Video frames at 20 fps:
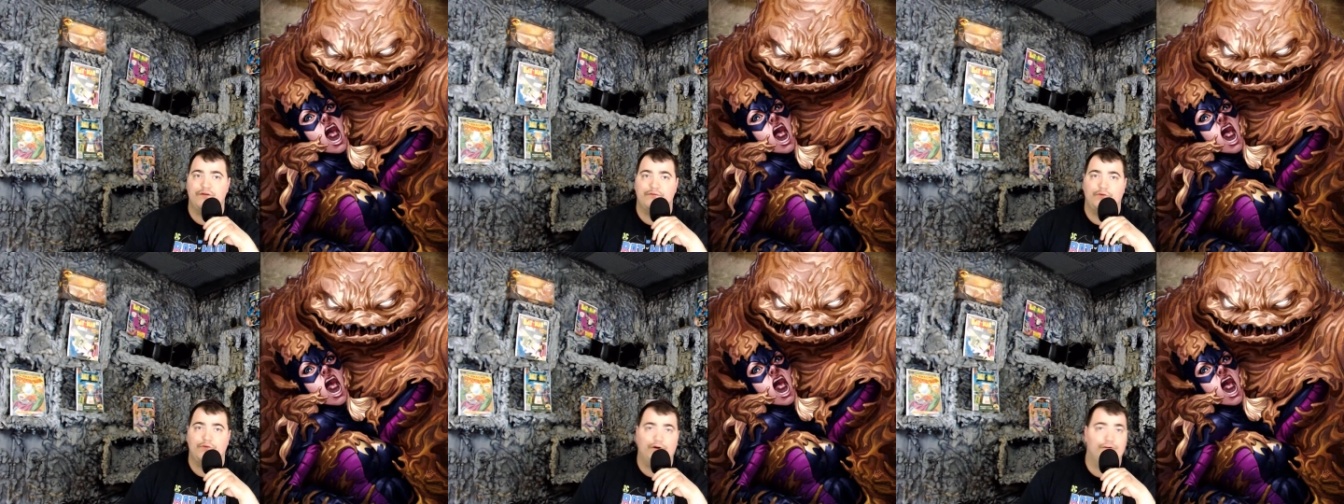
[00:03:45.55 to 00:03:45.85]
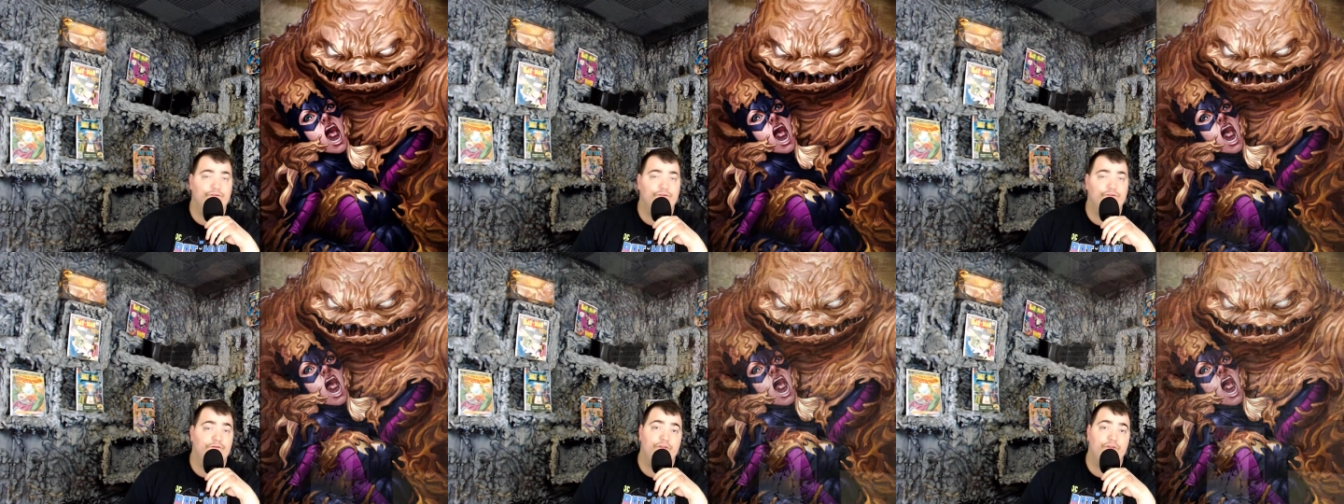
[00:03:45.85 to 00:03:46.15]

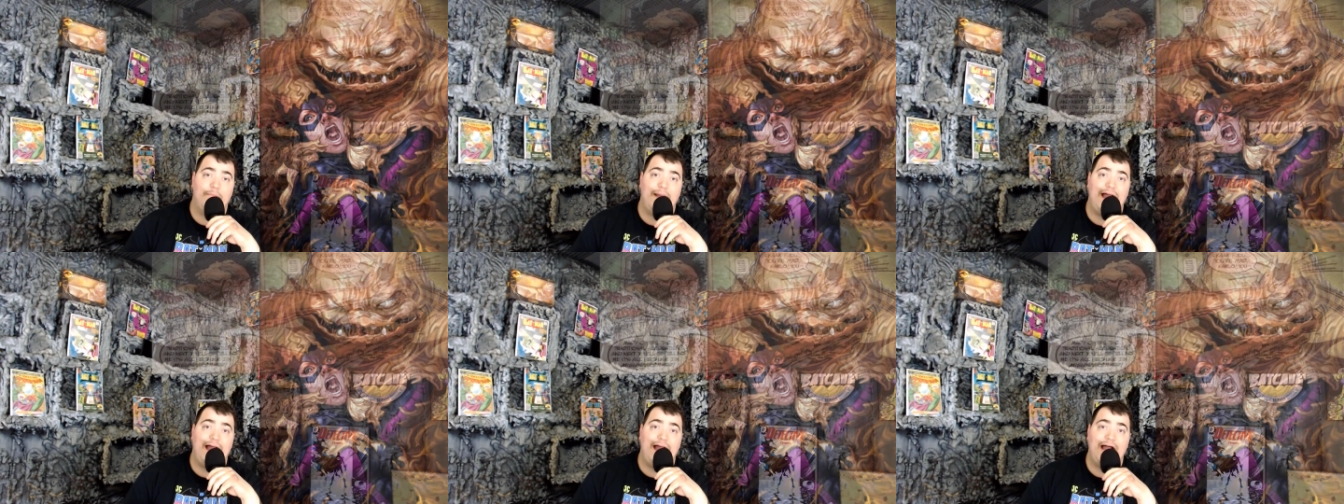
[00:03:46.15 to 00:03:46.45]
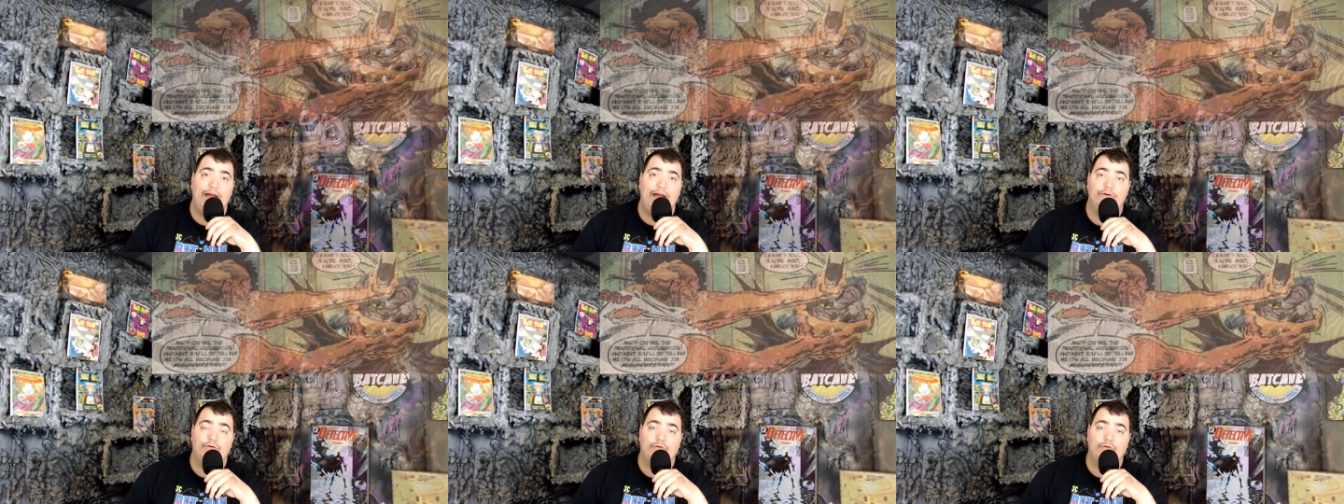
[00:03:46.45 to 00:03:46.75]
murders for the
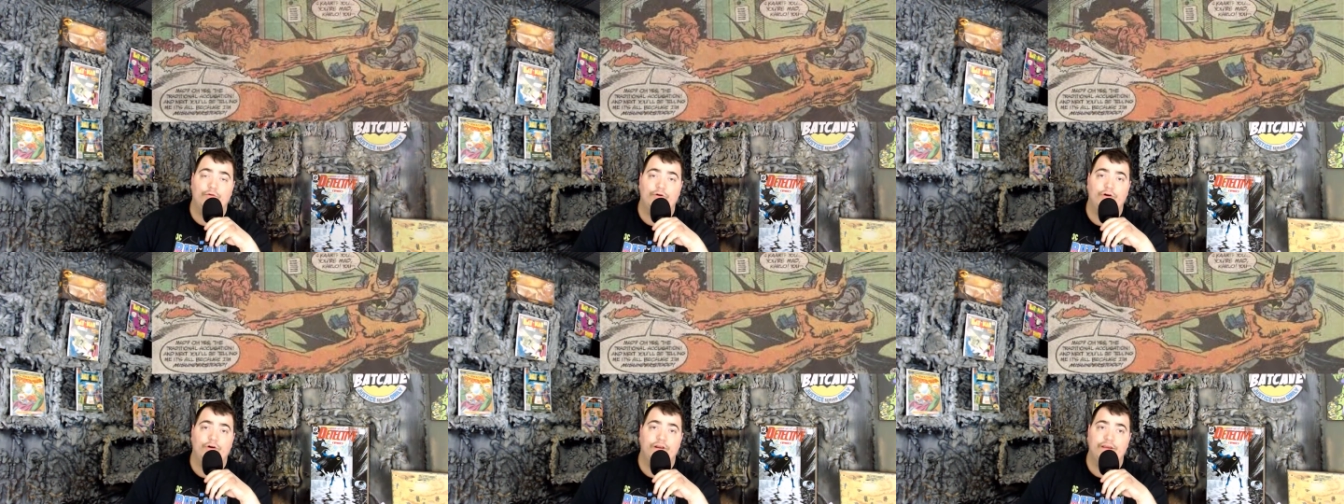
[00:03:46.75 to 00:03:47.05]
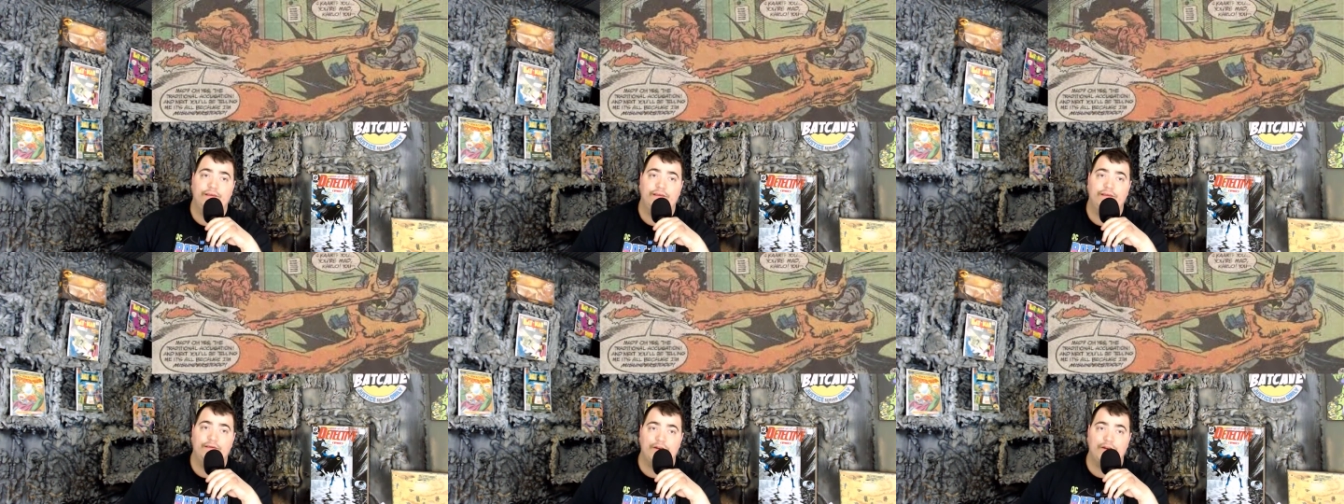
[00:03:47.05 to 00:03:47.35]
mob in order to,
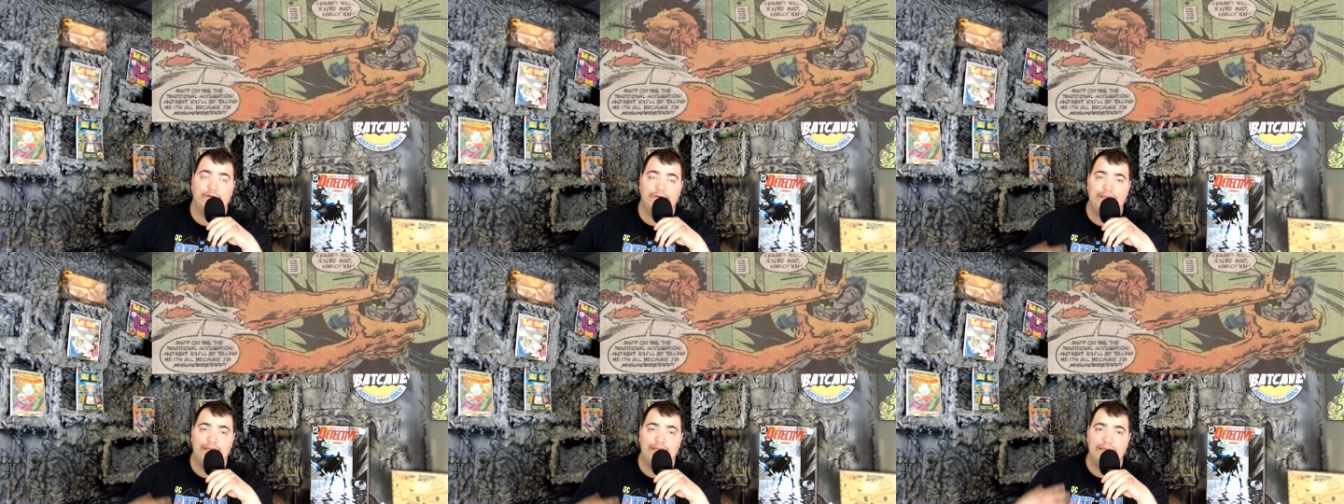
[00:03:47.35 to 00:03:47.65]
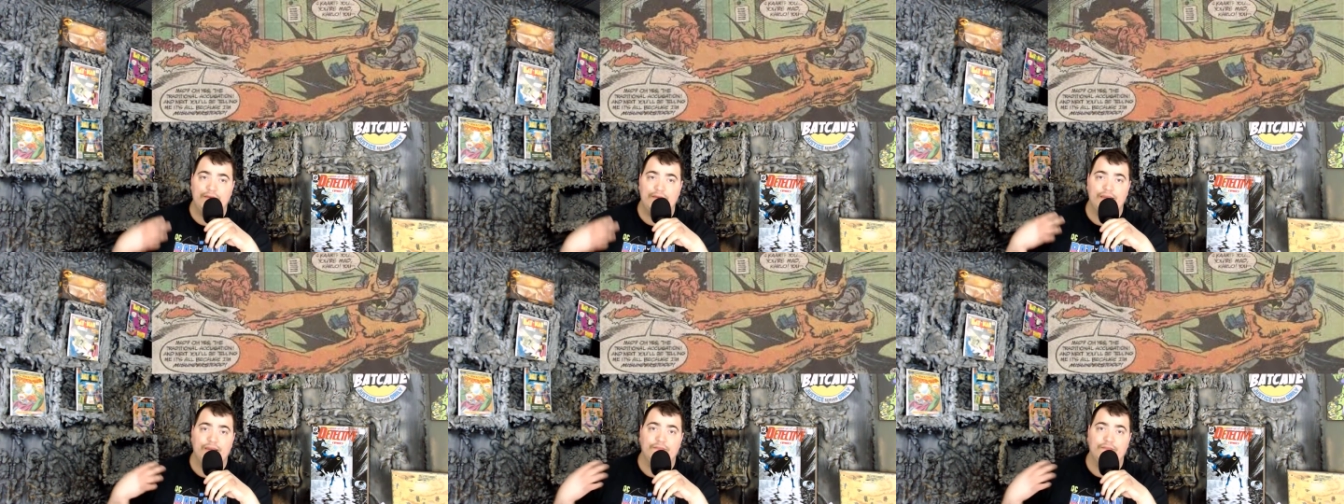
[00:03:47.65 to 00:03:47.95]
you know,
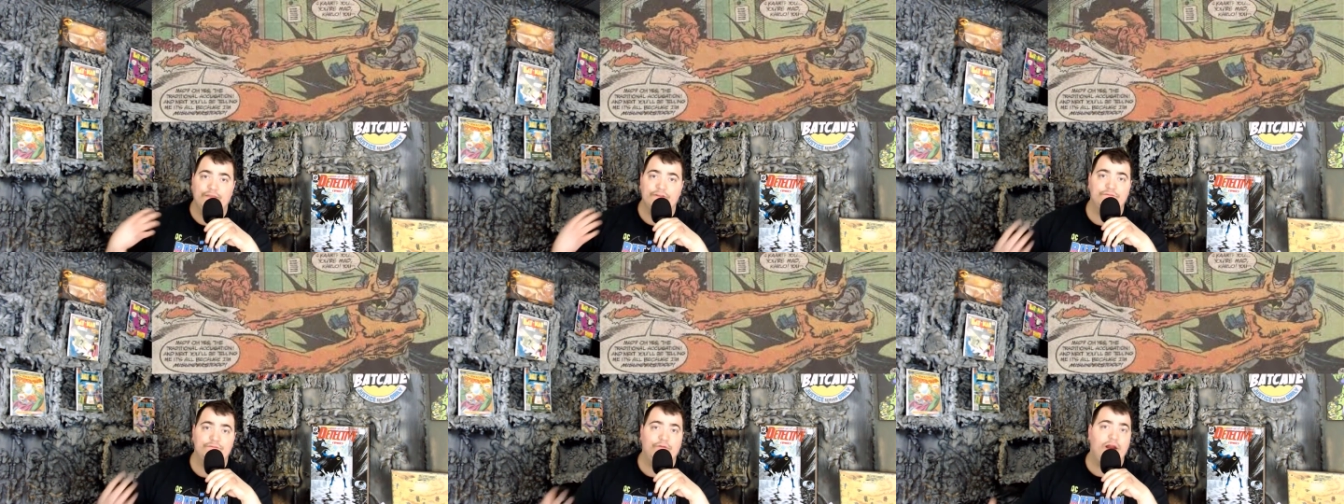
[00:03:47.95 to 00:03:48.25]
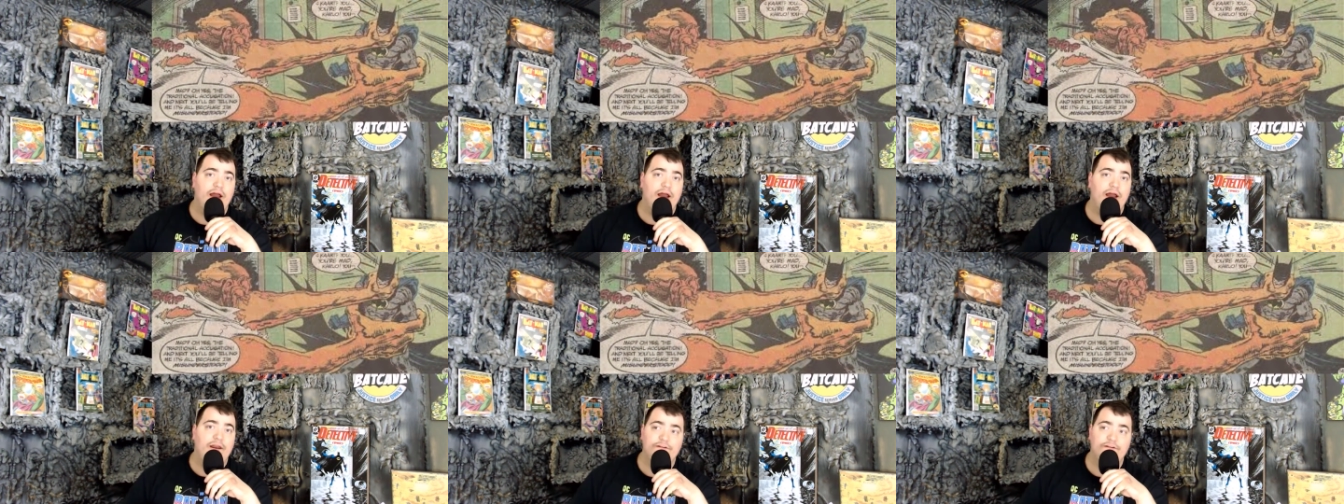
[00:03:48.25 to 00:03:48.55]
keep getting this
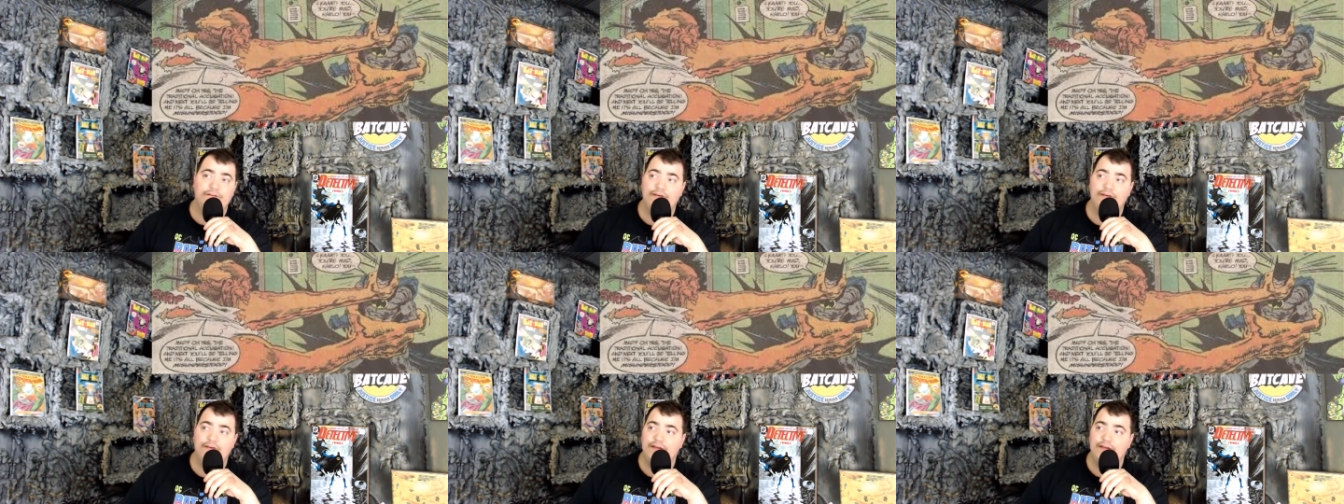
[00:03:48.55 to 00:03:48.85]
product.